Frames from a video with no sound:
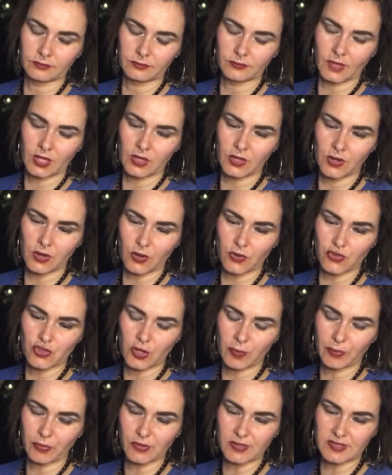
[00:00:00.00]
you know,
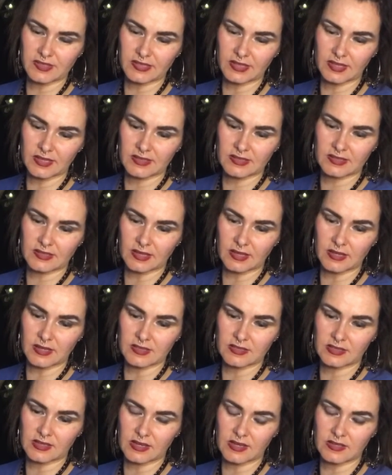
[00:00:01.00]
666
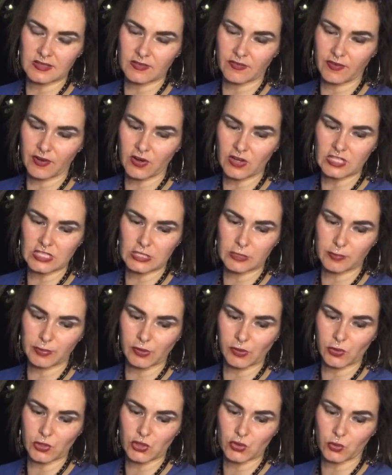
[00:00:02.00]
is a very
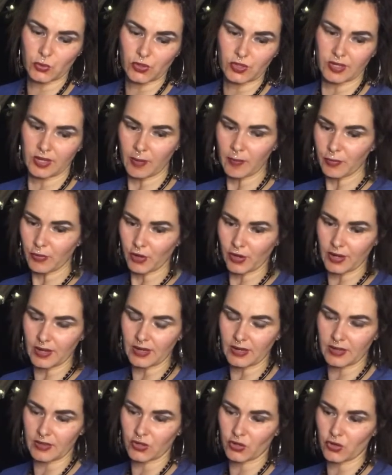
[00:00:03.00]
spiritual number, and
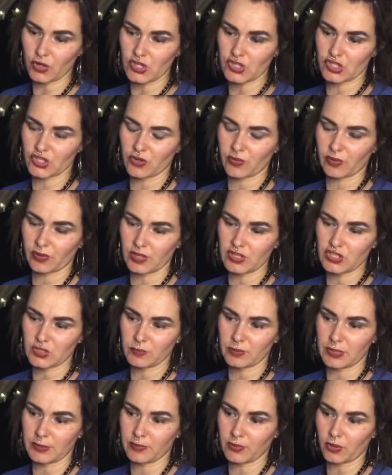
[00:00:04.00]
in the Christian religion
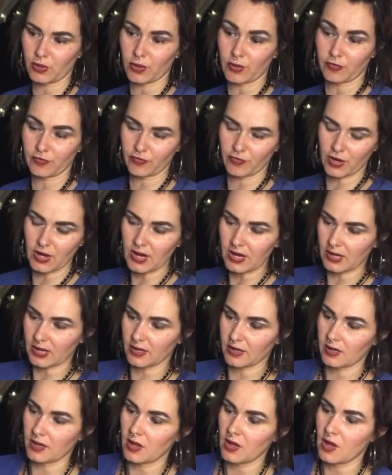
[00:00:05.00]
people are afraid
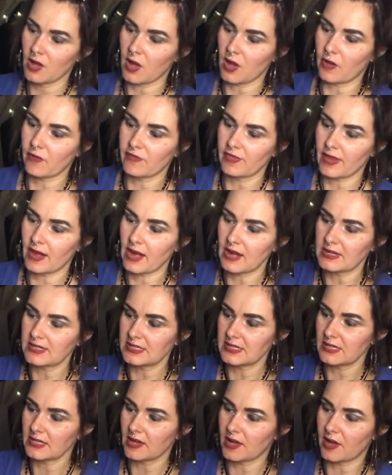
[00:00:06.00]
of that
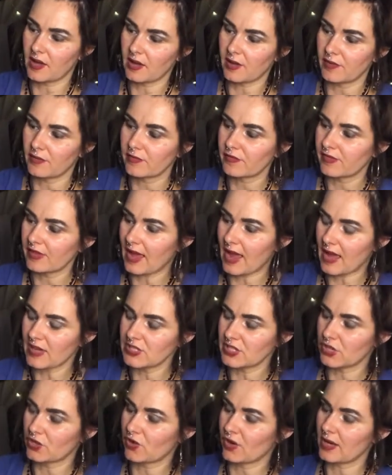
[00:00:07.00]
idea of the
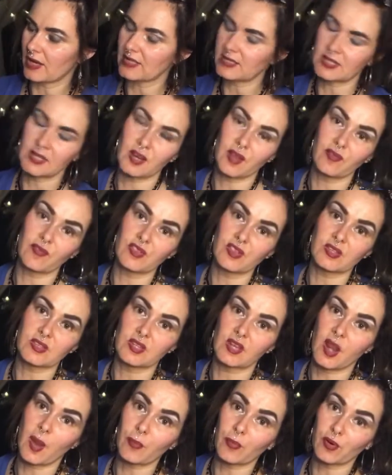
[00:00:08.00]
Antichrist and of the
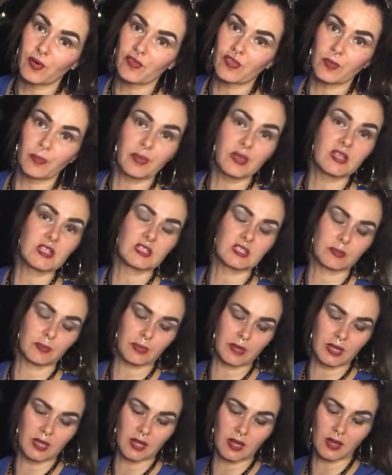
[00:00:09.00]
number of the beast
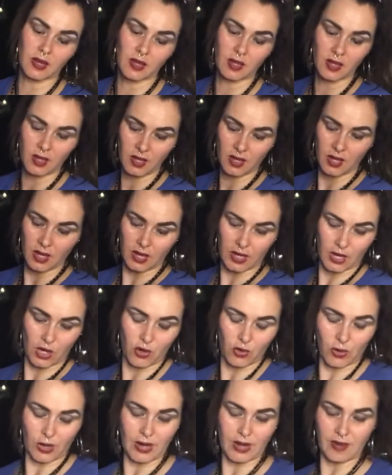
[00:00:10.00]
being
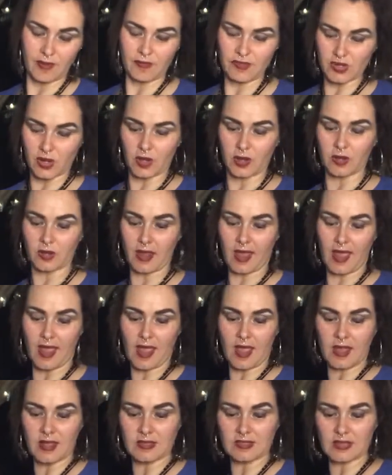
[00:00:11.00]
engraved on
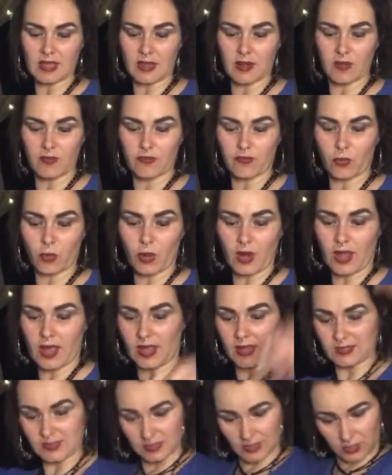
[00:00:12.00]
hands and
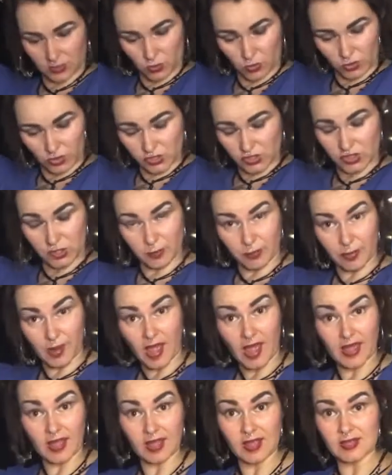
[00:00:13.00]
foreheads in order to
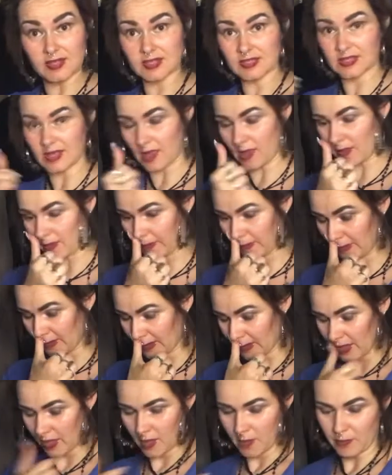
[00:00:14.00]
buy and sell.
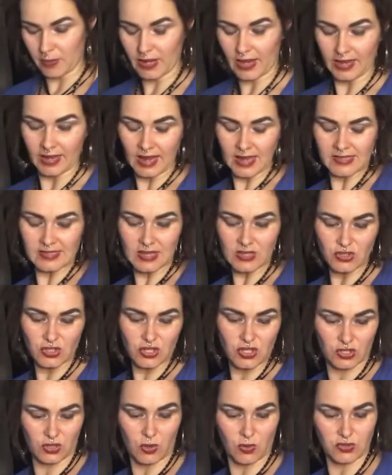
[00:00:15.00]
But I guess that
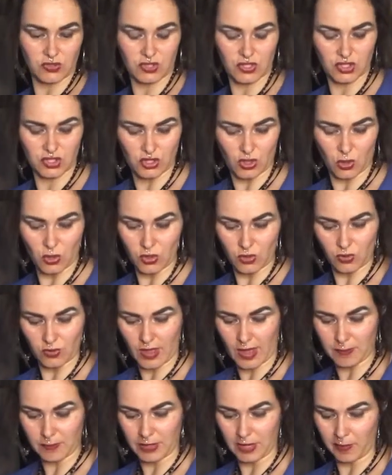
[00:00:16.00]
just goes to show you
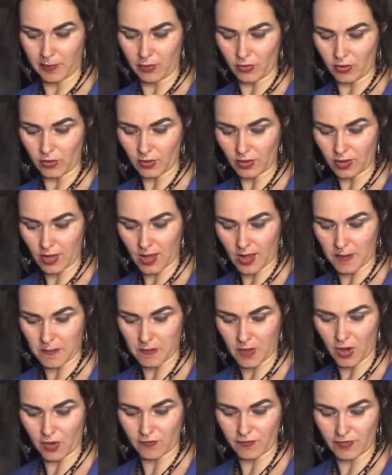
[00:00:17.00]
that people
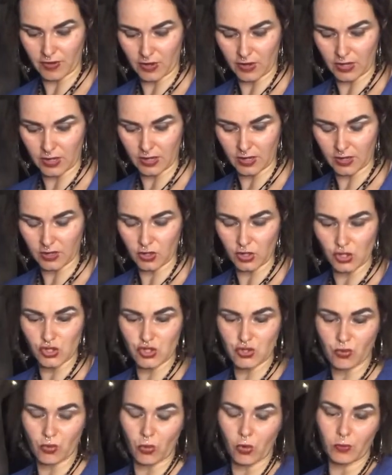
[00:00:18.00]
are very
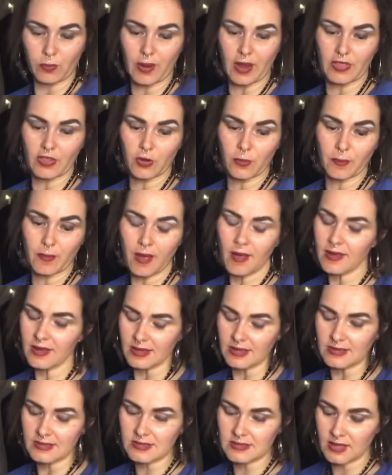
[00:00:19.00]
controlled by their
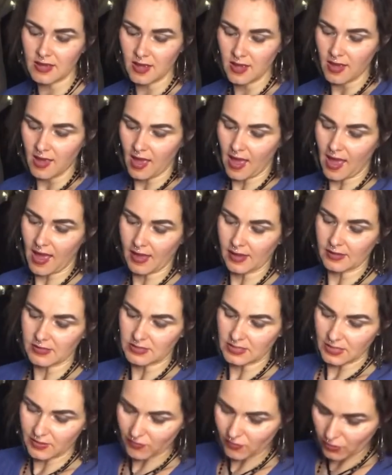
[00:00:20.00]
minds. And
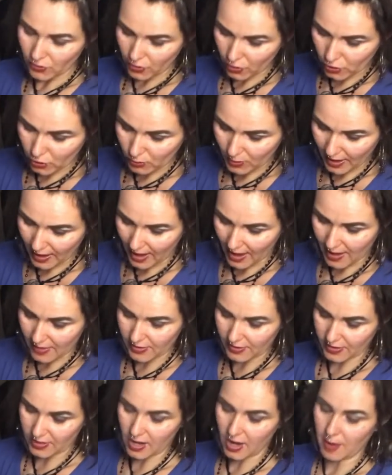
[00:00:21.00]
even though you had
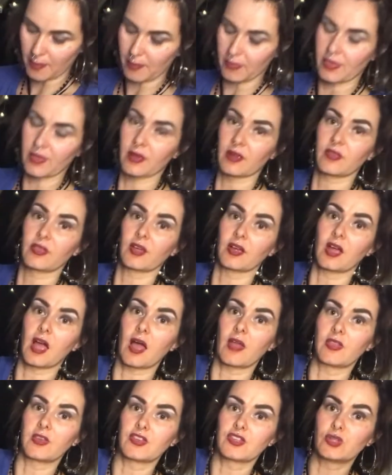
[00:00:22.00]

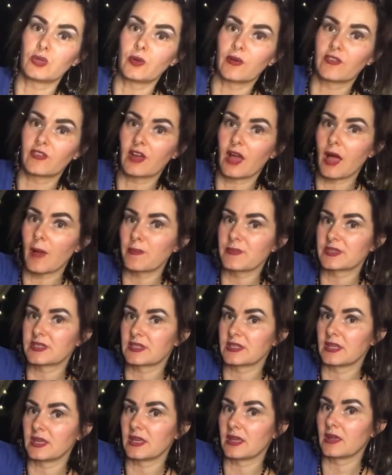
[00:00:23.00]
the Two of Cups,
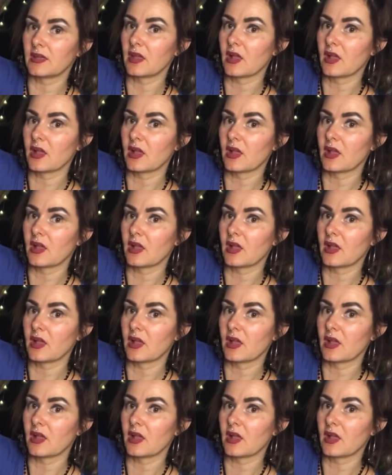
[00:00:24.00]
the